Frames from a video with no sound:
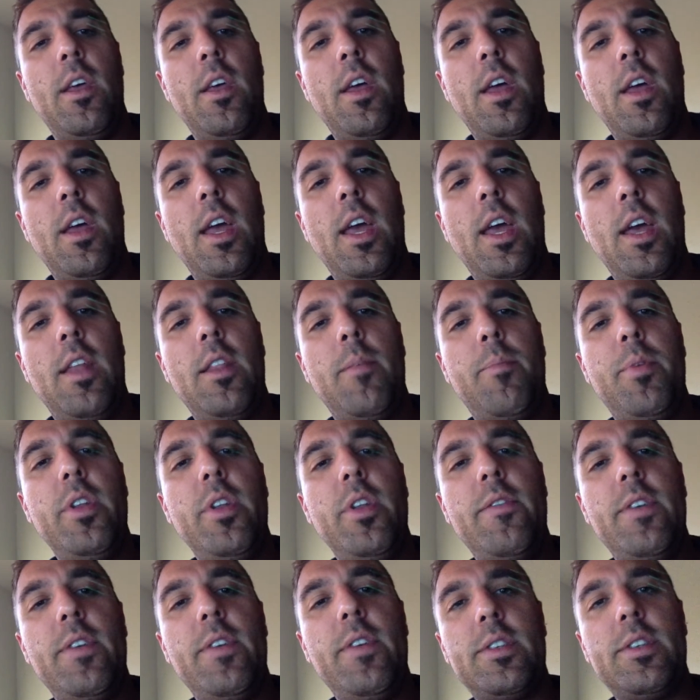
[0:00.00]
And the
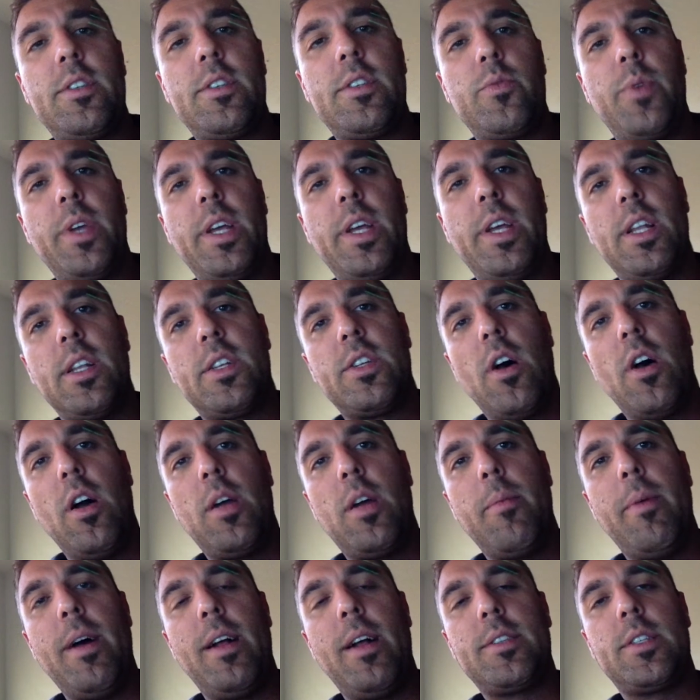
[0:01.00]
beauty of this is we get to talk
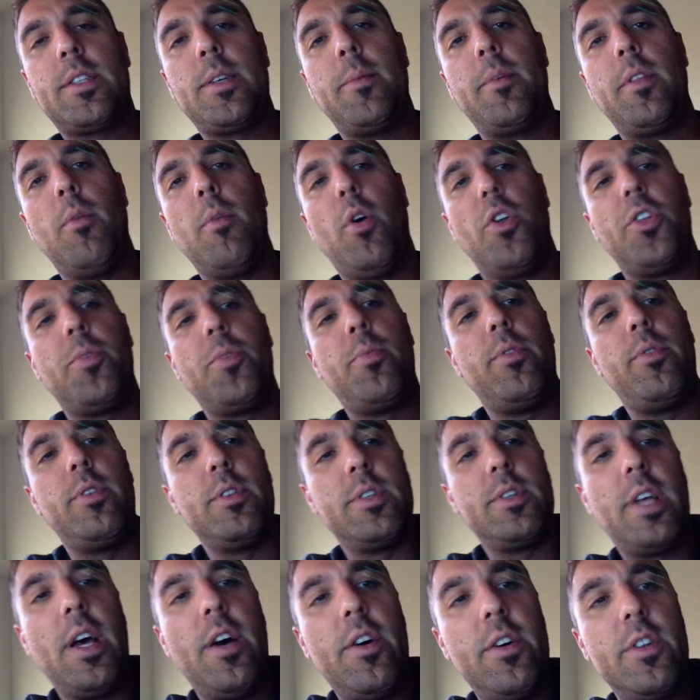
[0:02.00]
about some of the multiple
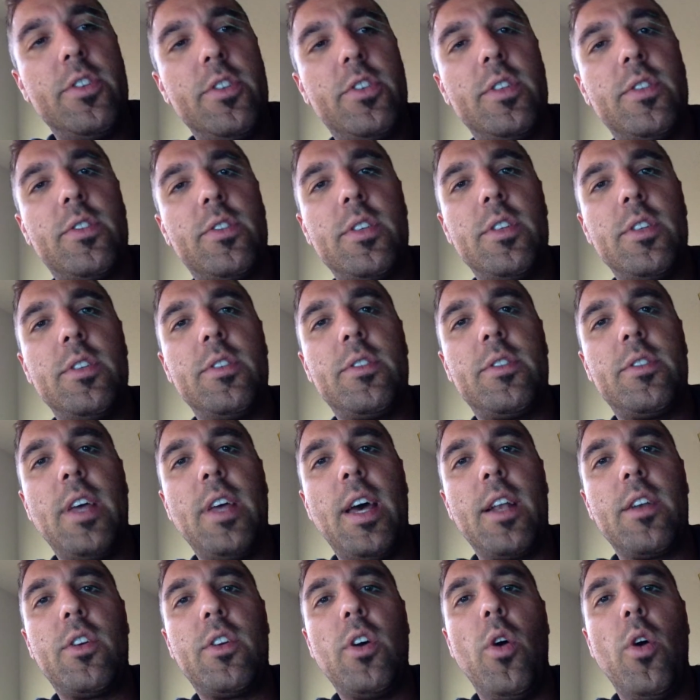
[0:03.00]
intelligences
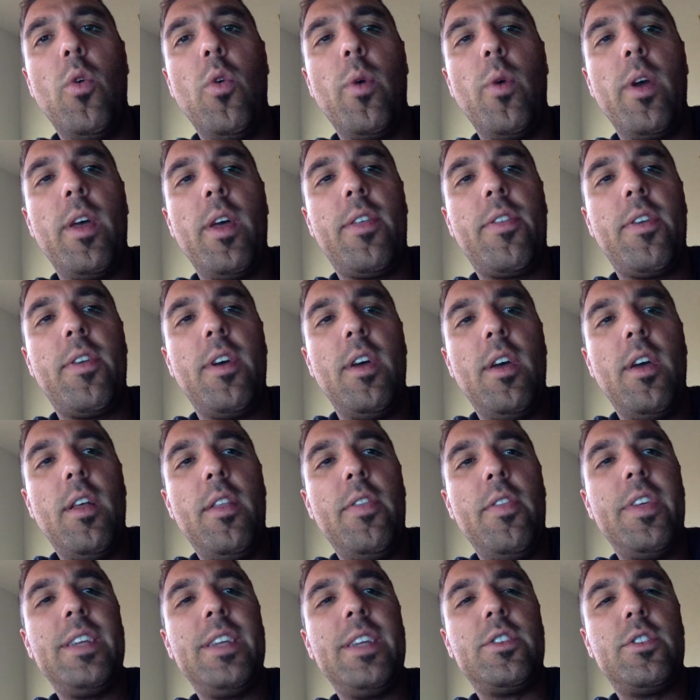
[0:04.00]
that go with
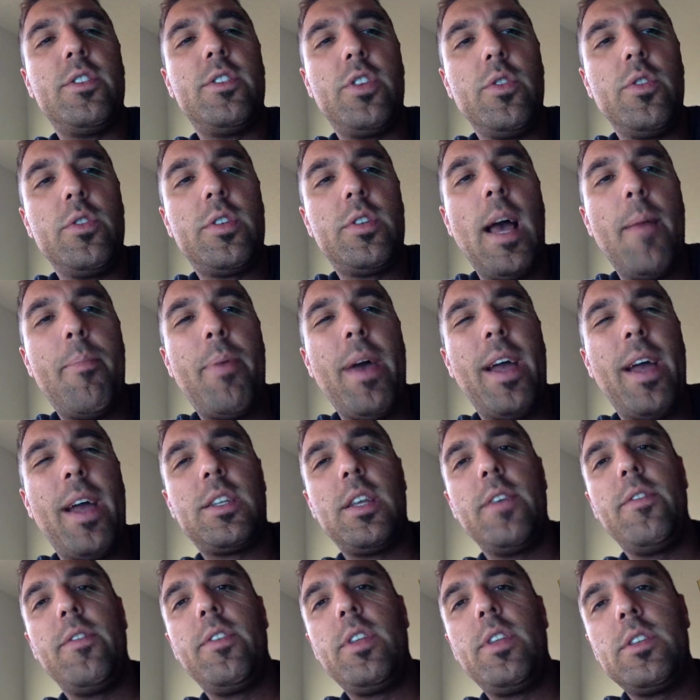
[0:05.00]
these Do Type
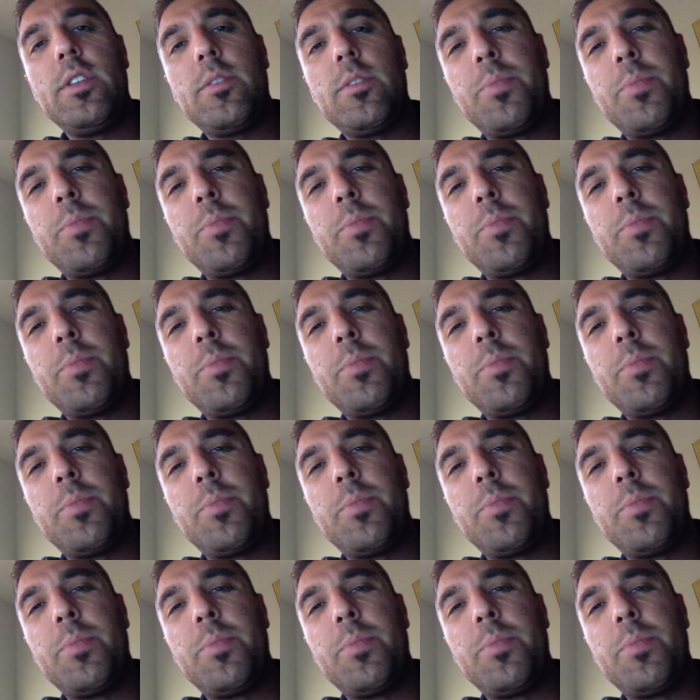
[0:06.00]
activities,